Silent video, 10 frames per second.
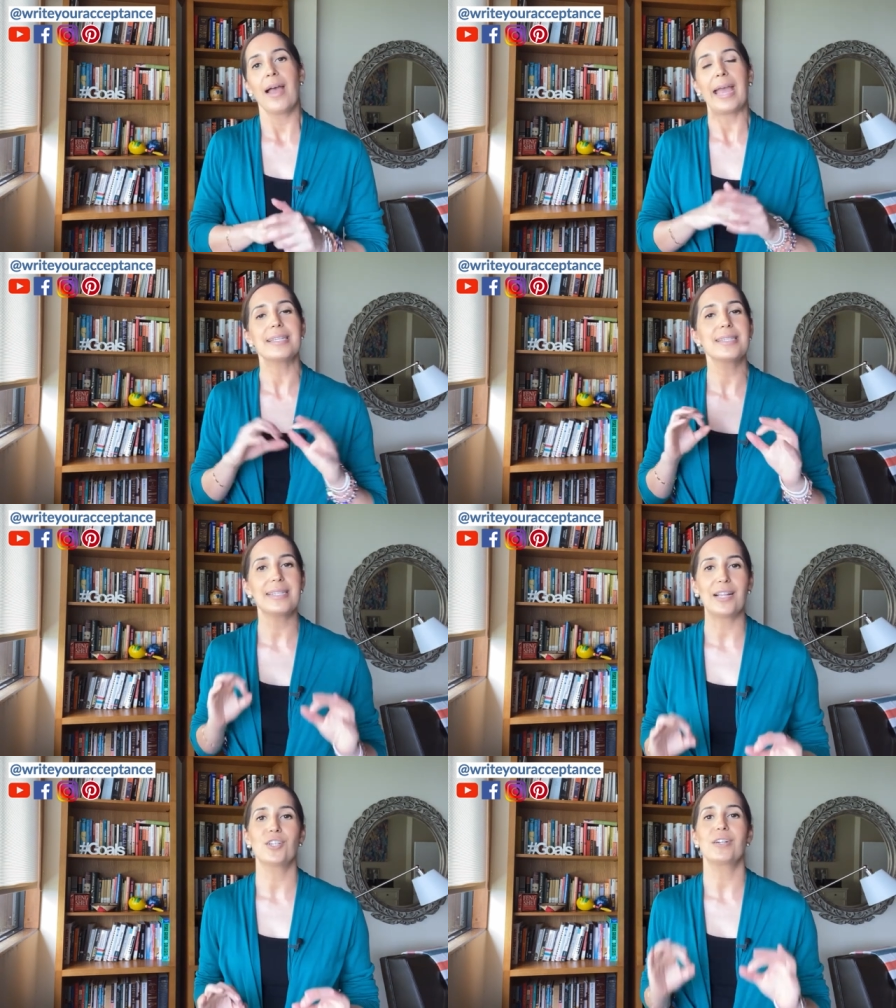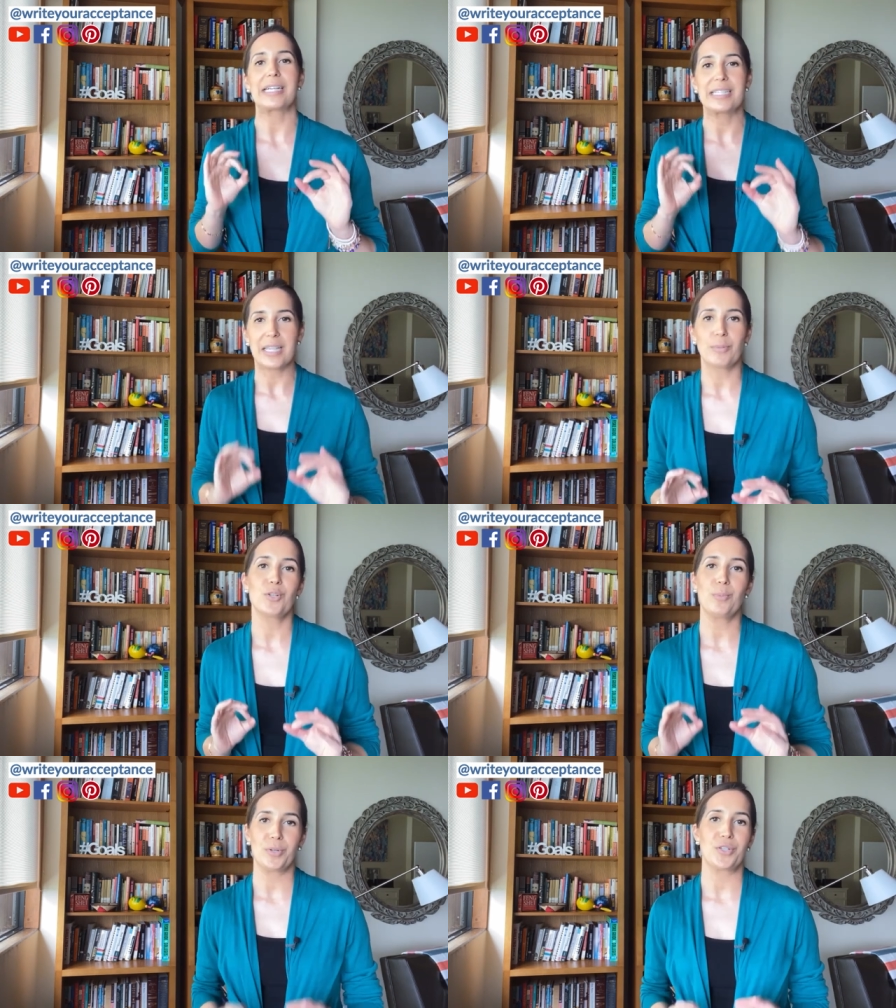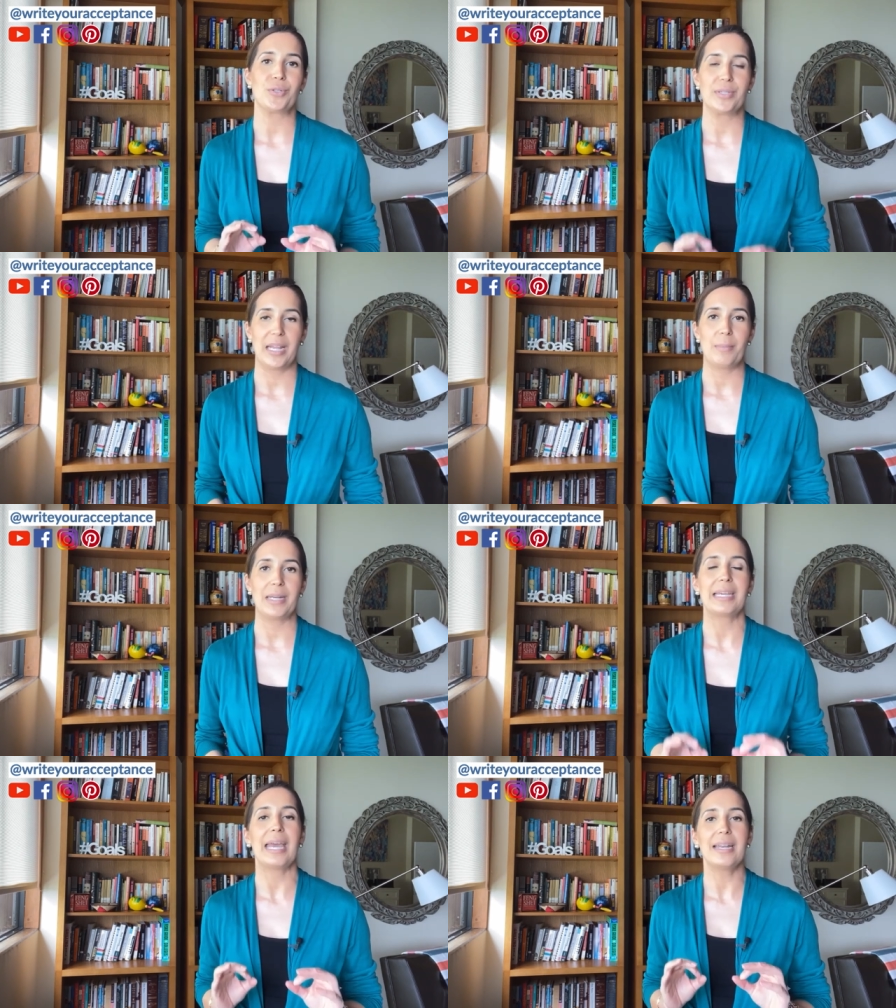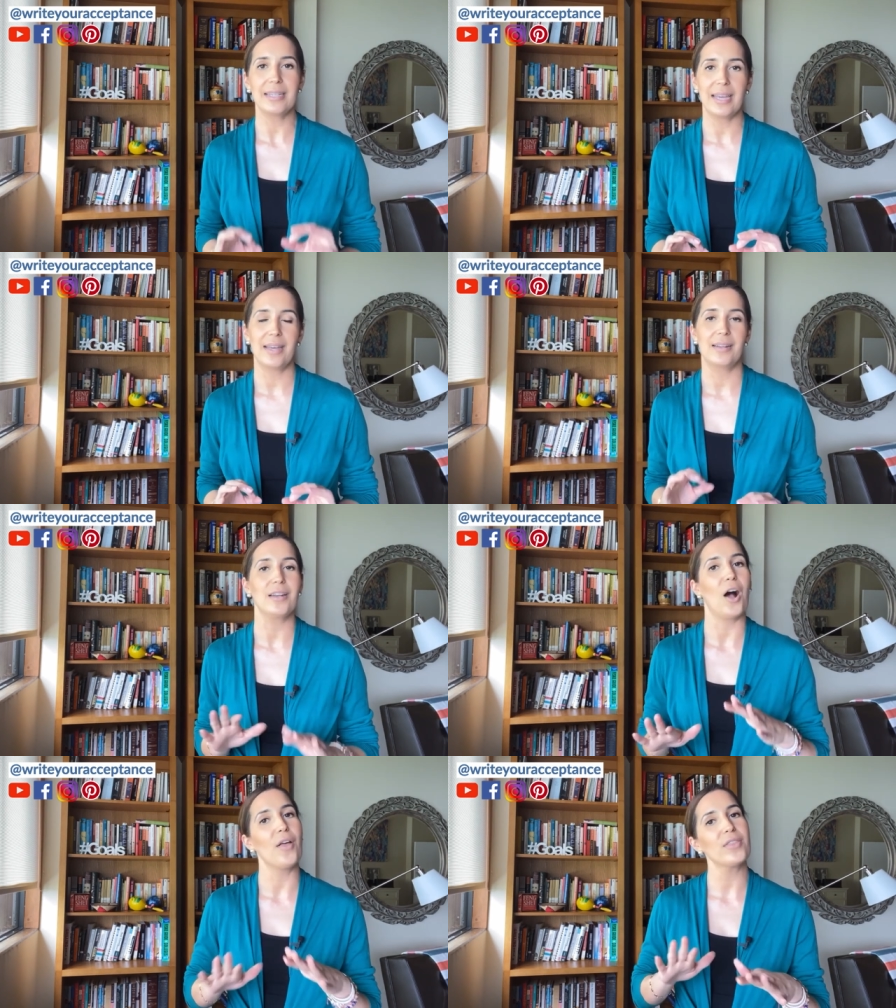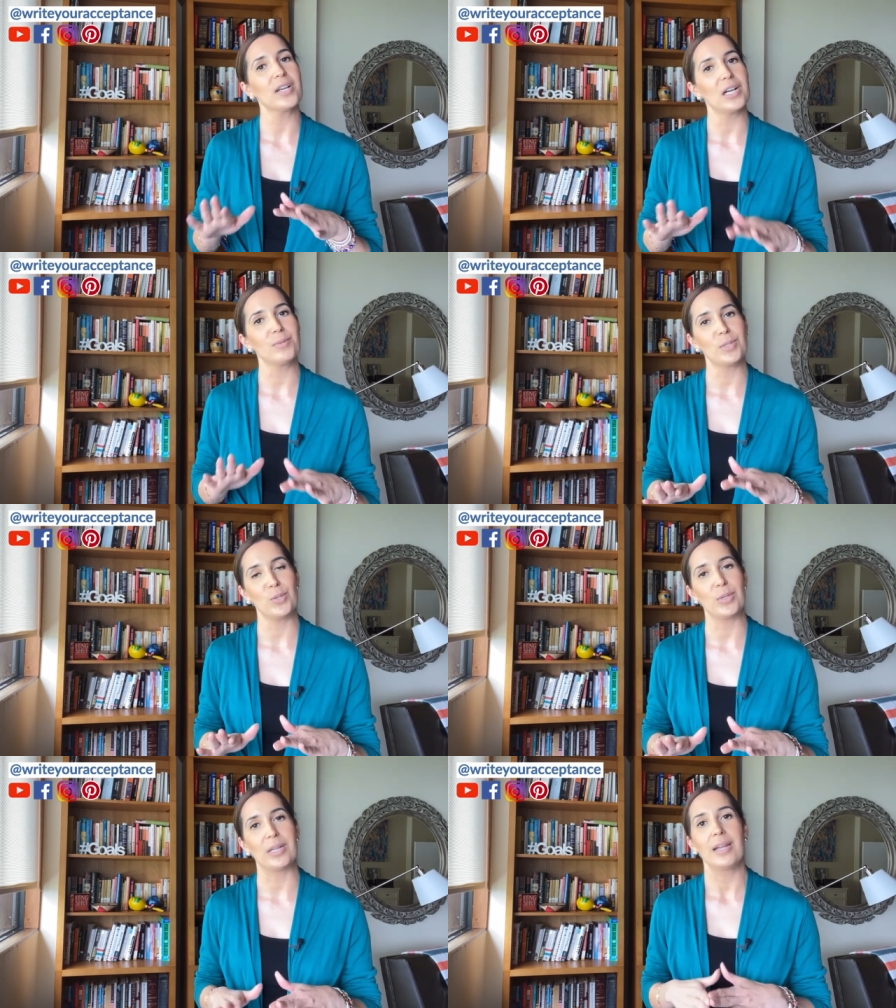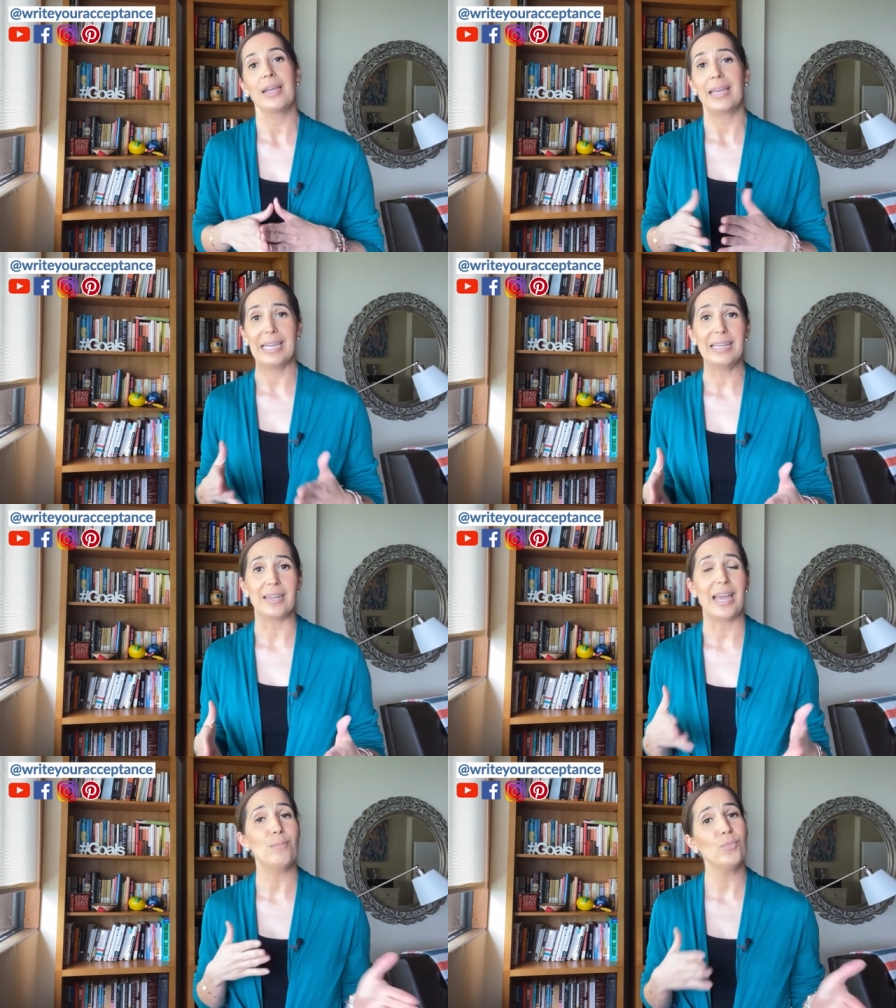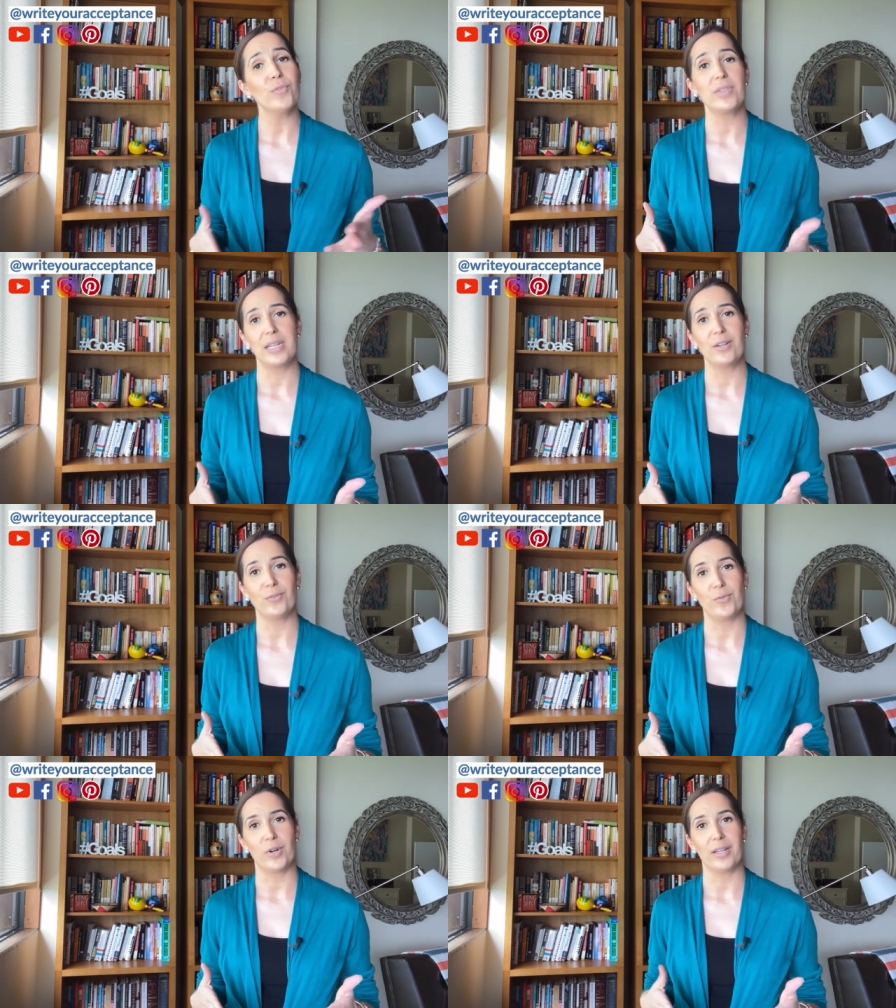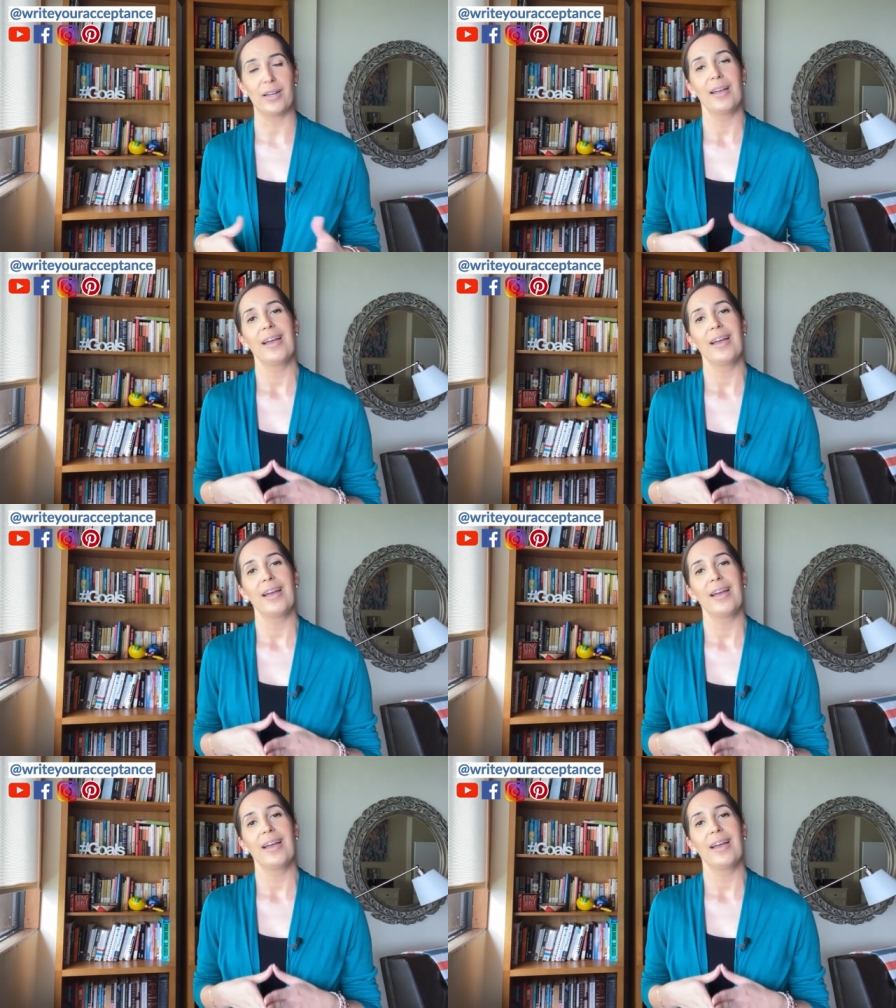A stellar, exceptional personal statement can get an on-the-cusp student in and move the needle for you.